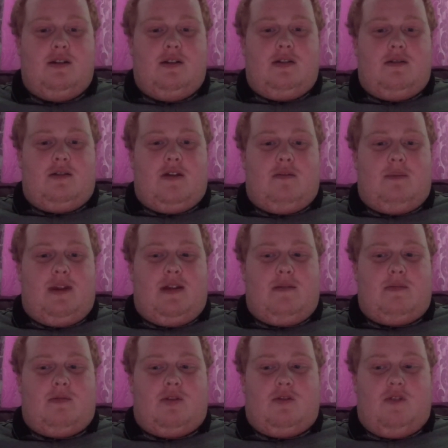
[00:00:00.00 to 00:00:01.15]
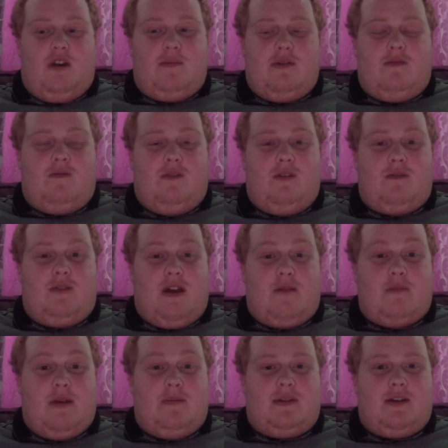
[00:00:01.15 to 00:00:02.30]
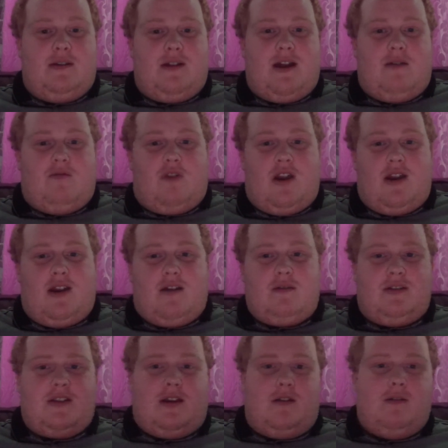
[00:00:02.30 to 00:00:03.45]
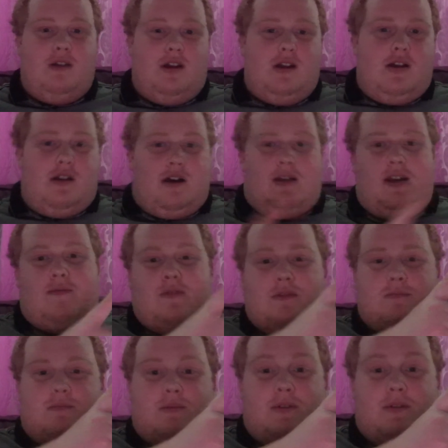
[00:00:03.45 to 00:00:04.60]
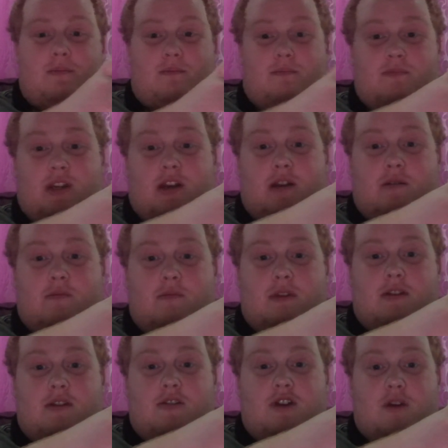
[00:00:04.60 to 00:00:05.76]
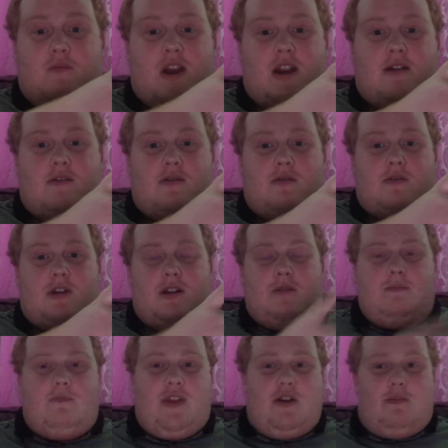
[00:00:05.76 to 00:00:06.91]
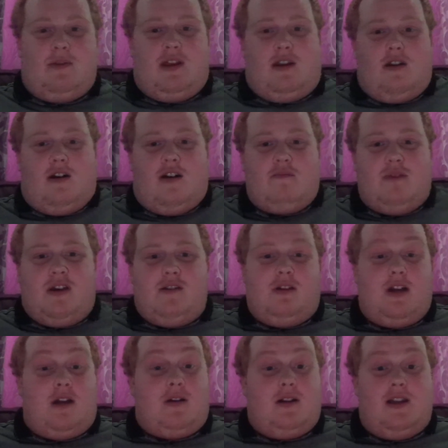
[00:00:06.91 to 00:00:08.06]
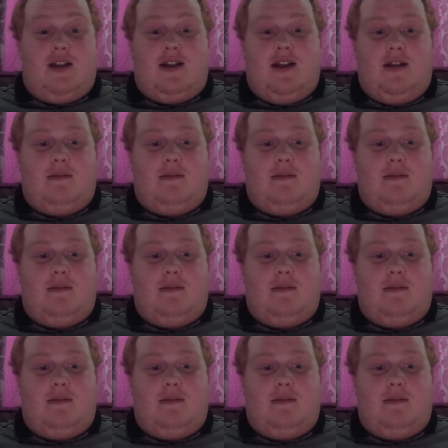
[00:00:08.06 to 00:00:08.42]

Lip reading: There will be a career mode episode out right now, so I'll leave a, you know, in the top right hand corner there'll be an I button. Go click it.